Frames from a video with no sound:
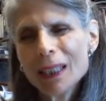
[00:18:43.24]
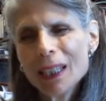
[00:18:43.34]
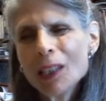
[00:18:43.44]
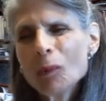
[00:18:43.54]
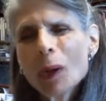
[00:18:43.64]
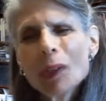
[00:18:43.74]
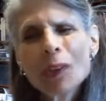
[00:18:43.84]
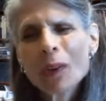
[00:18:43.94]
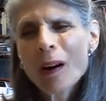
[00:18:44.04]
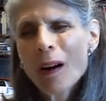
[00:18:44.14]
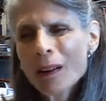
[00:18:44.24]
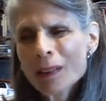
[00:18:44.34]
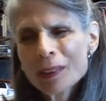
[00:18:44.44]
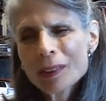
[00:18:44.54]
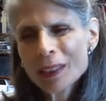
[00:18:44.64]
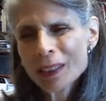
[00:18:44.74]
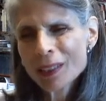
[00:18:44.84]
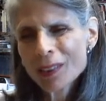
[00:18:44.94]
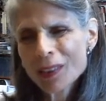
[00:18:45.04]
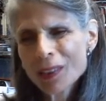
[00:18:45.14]
in what your heart
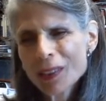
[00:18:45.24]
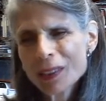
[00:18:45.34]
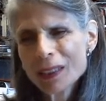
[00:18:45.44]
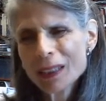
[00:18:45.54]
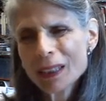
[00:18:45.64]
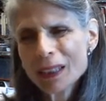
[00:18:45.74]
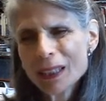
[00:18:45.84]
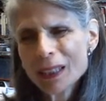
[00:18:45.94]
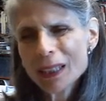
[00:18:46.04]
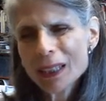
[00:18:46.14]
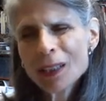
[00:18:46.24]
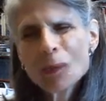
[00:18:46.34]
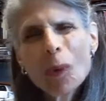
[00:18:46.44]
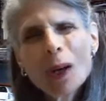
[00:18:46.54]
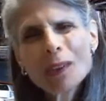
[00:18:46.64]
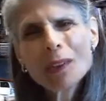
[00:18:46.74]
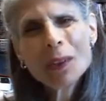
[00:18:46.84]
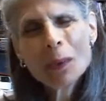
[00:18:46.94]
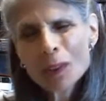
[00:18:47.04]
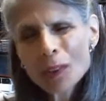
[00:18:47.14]
is, in what
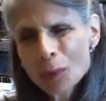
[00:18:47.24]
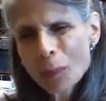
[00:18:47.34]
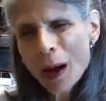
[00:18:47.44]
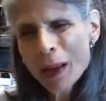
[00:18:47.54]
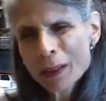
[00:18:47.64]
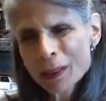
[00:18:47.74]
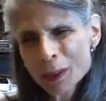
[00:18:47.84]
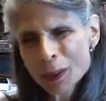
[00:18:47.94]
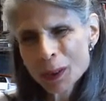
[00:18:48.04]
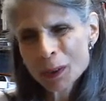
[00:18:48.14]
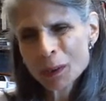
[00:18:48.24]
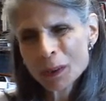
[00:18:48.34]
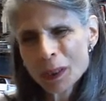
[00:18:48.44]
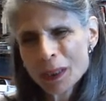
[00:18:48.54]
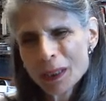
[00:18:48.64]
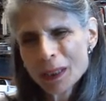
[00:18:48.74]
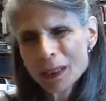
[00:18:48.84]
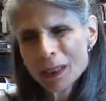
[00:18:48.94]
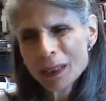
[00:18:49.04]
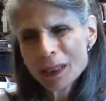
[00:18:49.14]
you aspire to,
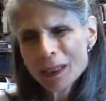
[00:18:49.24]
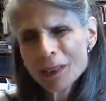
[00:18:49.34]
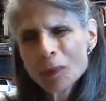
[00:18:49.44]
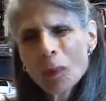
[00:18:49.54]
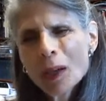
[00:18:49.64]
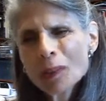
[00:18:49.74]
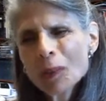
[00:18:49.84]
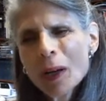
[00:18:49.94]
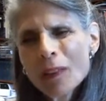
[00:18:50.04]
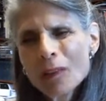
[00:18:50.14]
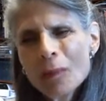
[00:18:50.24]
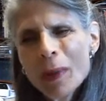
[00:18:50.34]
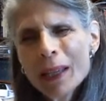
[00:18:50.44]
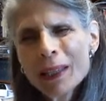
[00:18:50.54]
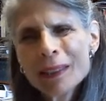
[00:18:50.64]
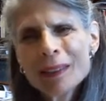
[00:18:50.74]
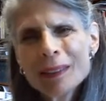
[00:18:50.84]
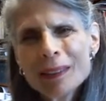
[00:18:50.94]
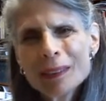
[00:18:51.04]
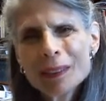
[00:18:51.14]
in what you have made
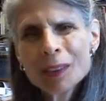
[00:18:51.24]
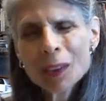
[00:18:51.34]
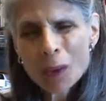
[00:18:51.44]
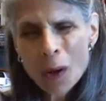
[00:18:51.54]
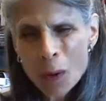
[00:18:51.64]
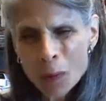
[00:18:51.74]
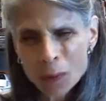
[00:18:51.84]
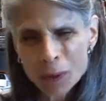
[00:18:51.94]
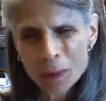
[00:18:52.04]
your own.